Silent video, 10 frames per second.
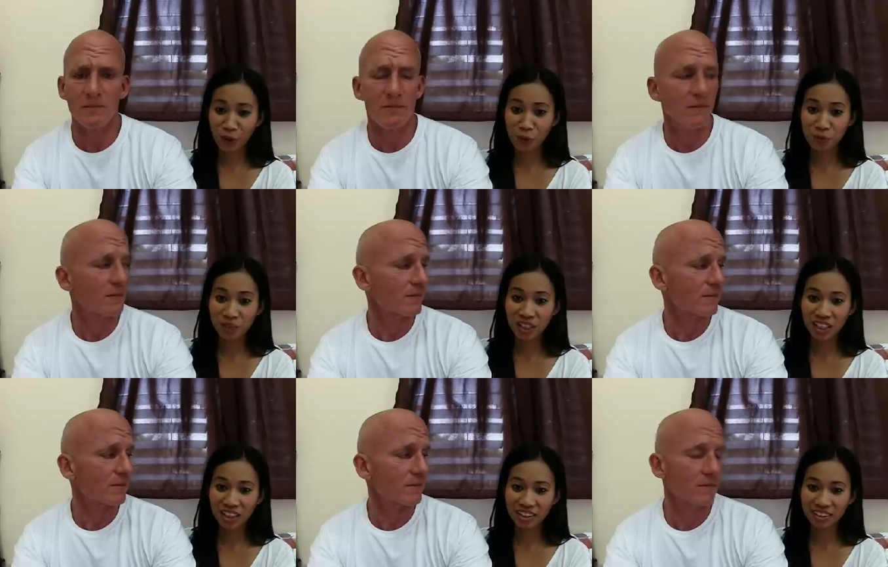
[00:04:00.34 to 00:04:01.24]
Speaker 1: own
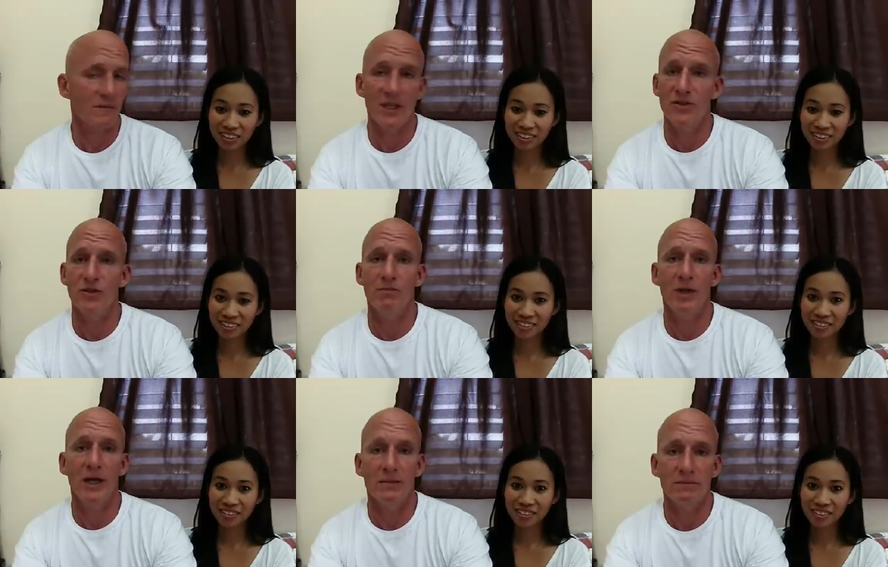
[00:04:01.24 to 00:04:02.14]
blood.
Speaker 2: It's their
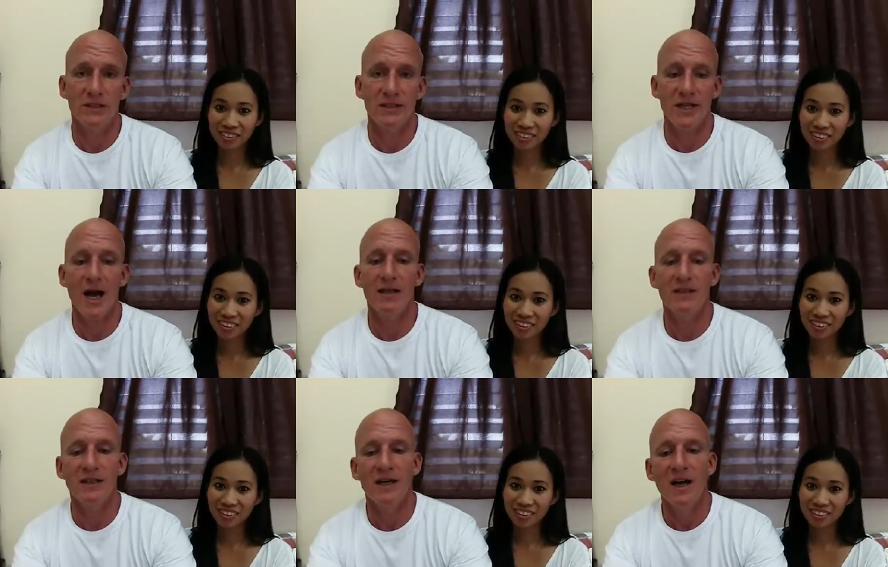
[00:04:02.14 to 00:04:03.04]
blood, exactly.
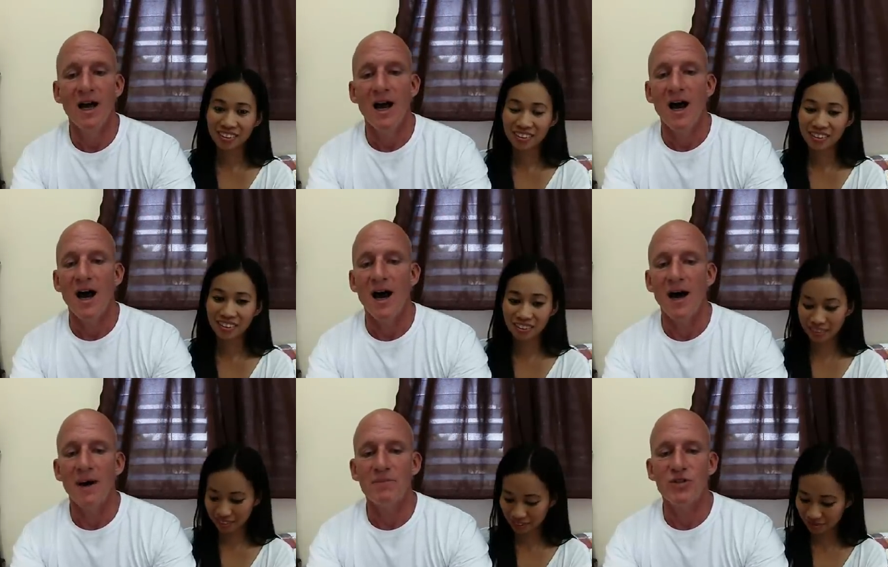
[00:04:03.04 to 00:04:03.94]

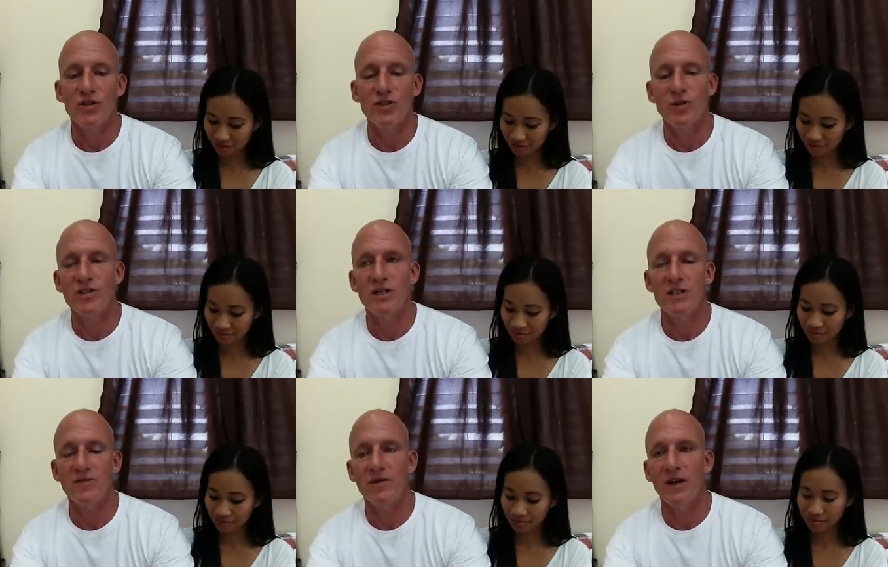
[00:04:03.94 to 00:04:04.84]
Um, so there's no
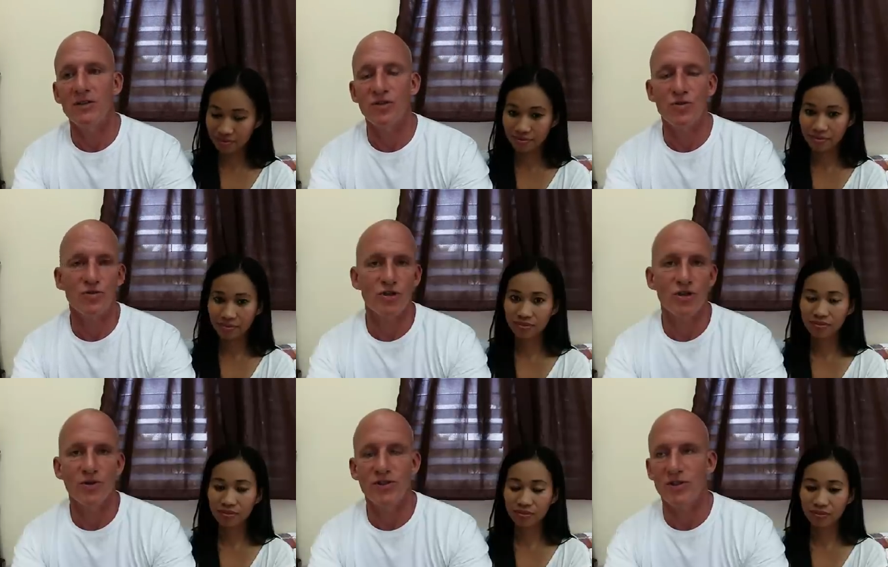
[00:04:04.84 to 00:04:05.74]
extensive uh, social
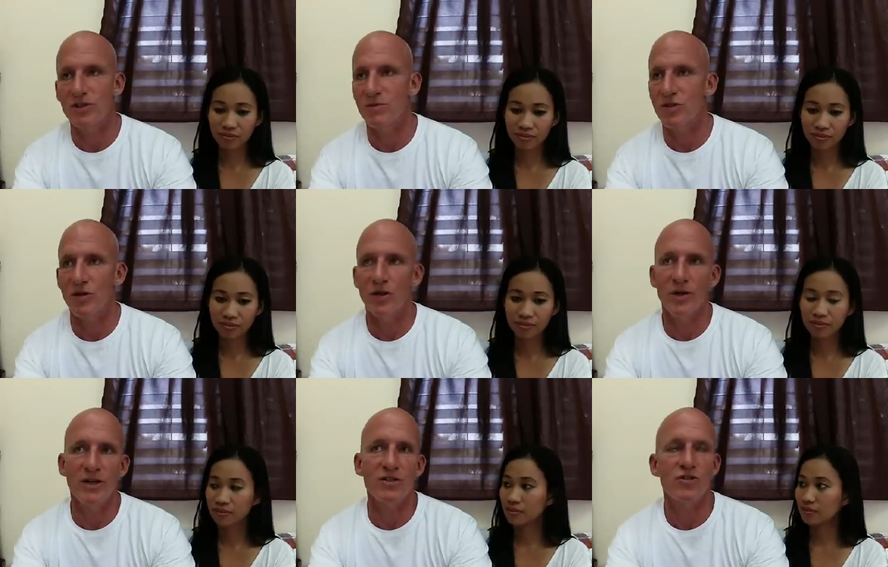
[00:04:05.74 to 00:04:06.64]
security system. So there
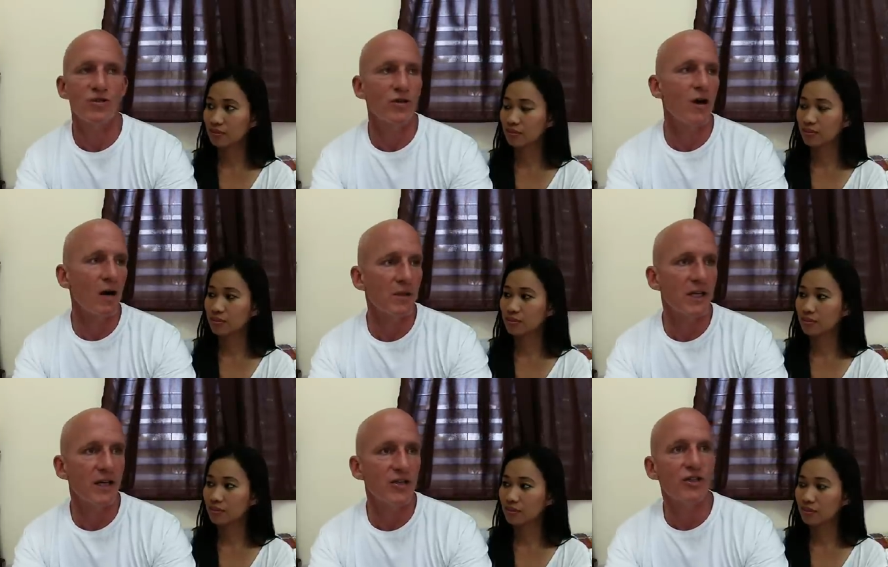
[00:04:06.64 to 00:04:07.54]
is a certain
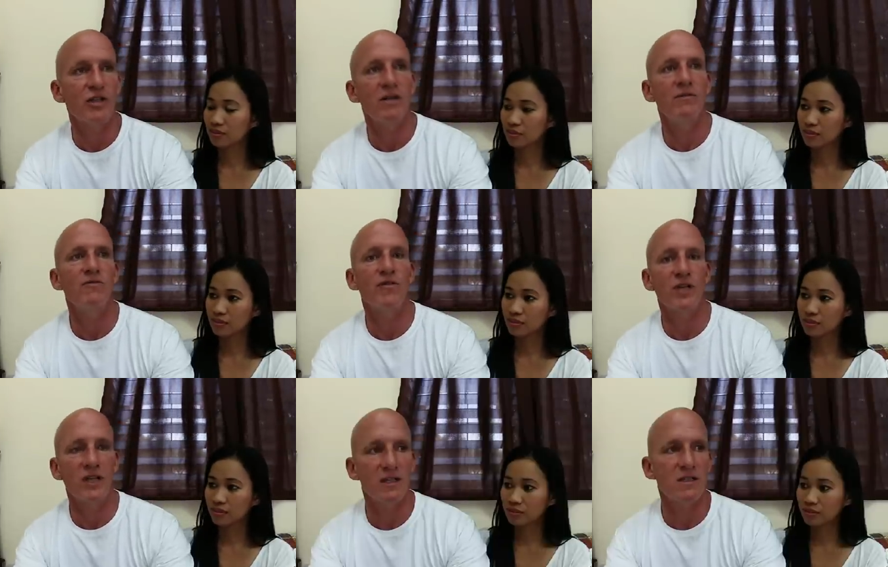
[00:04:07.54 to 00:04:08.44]
obligation for the
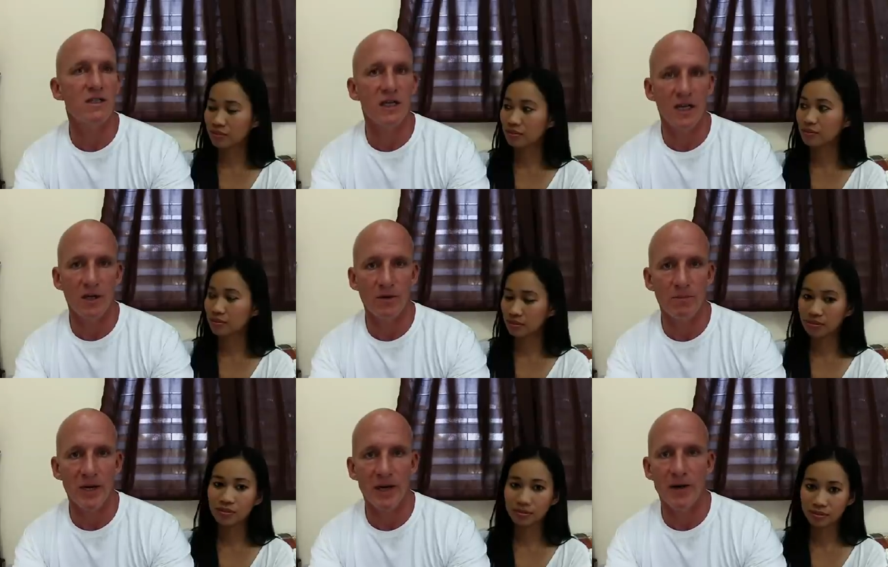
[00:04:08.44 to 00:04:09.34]
kids to take care of the
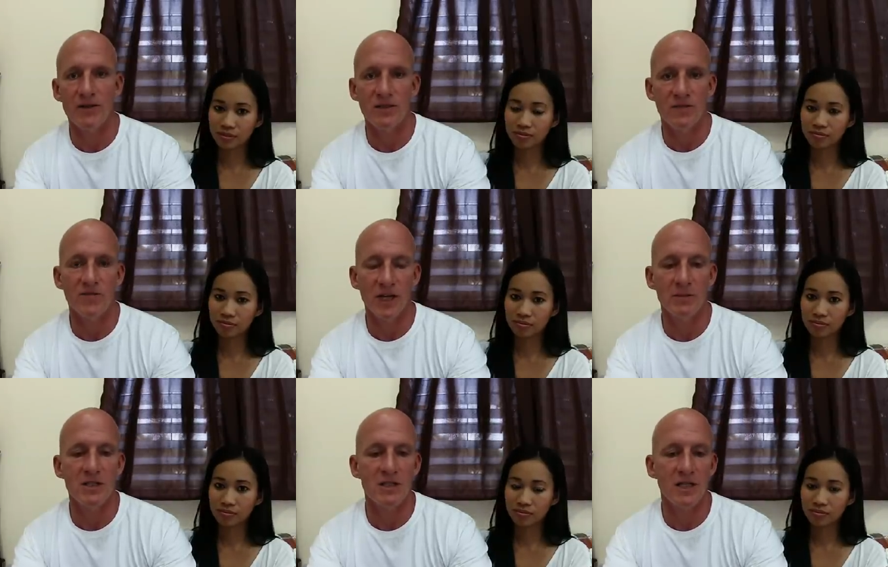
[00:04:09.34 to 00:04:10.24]
parents and the family
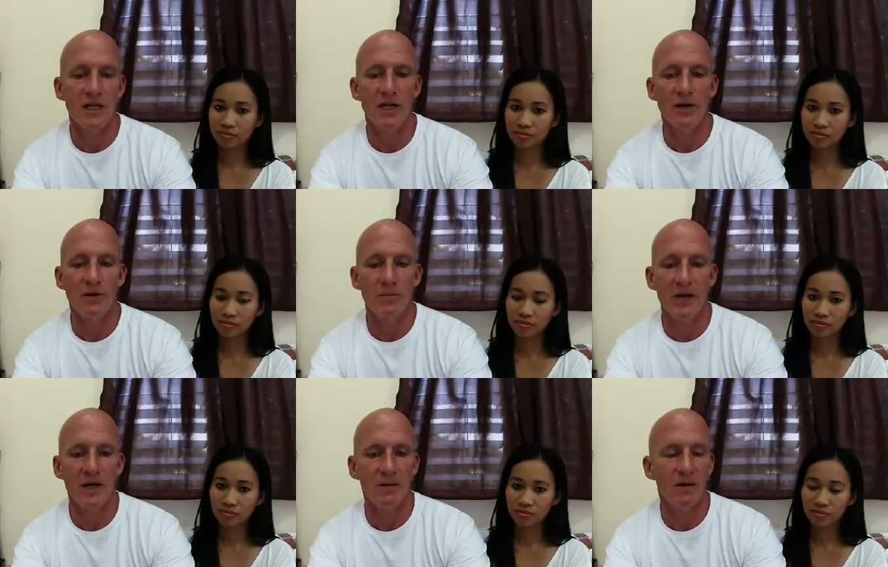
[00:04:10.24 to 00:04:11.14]
to take care of the
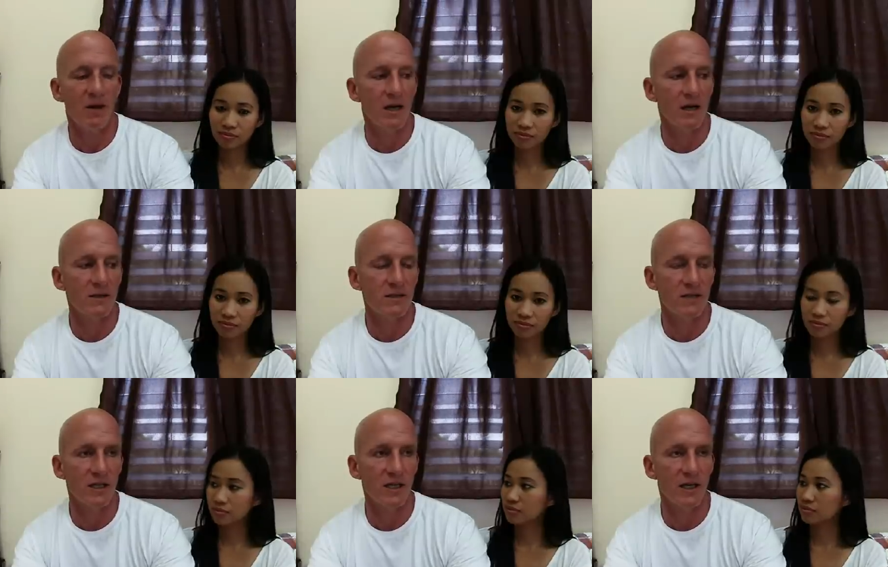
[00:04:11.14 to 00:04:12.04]
pa- uh, to
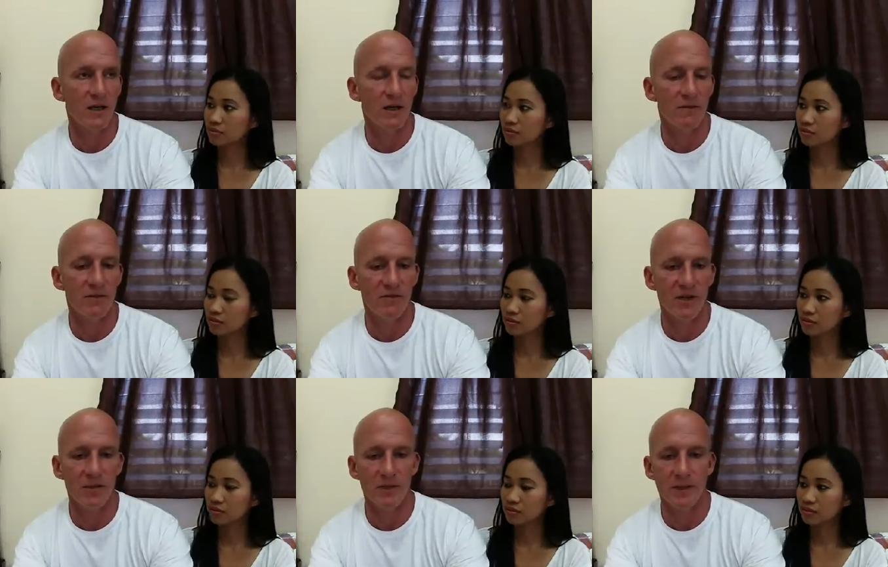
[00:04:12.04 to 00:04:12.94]
take care of the
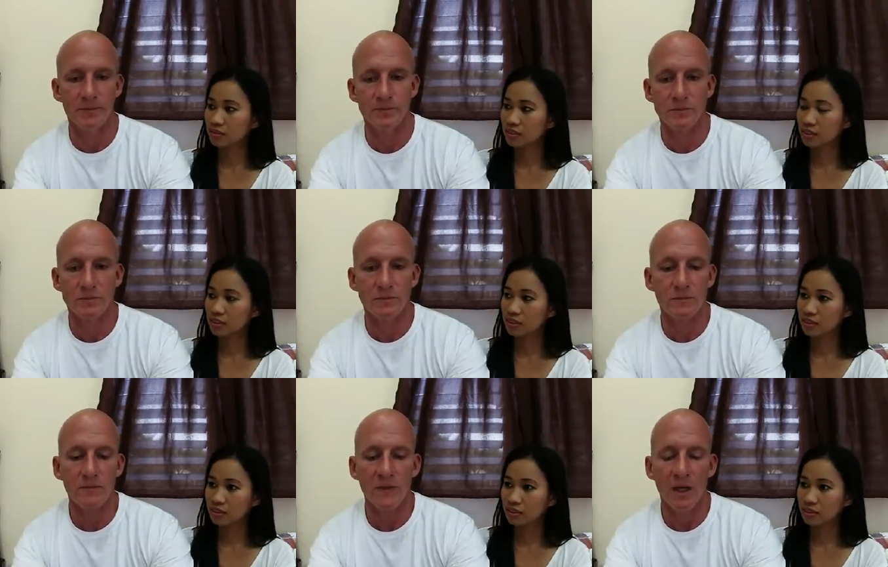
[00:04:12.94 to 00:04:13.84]
family.
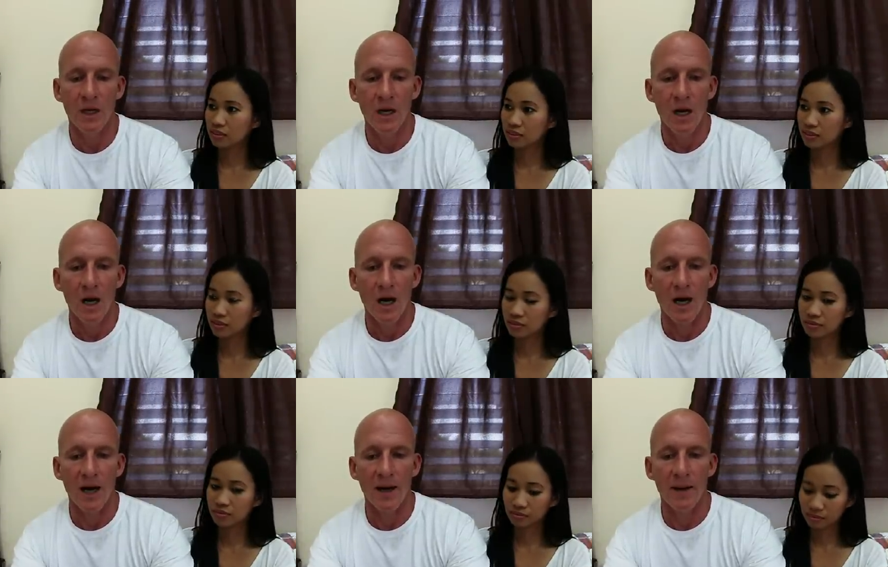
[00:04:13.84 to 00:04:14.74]

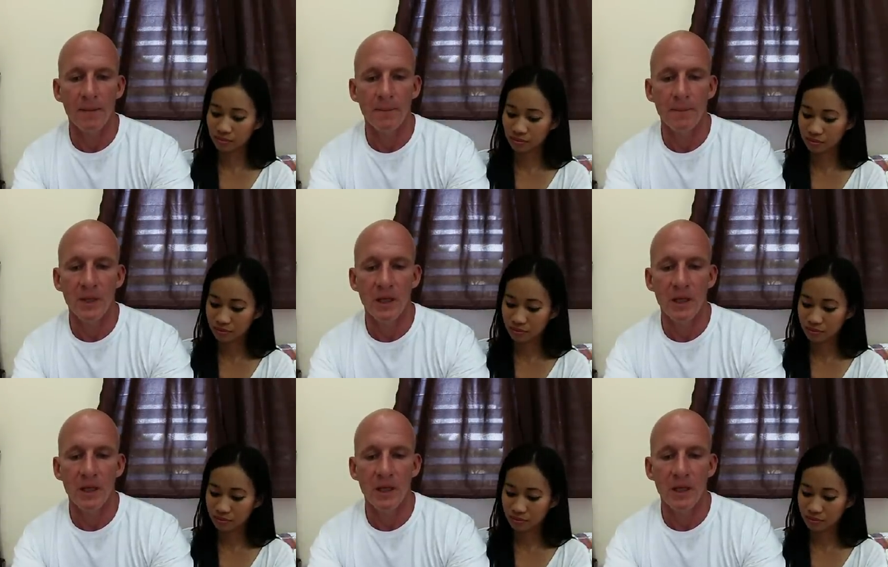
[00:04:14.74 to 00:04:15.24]
Um,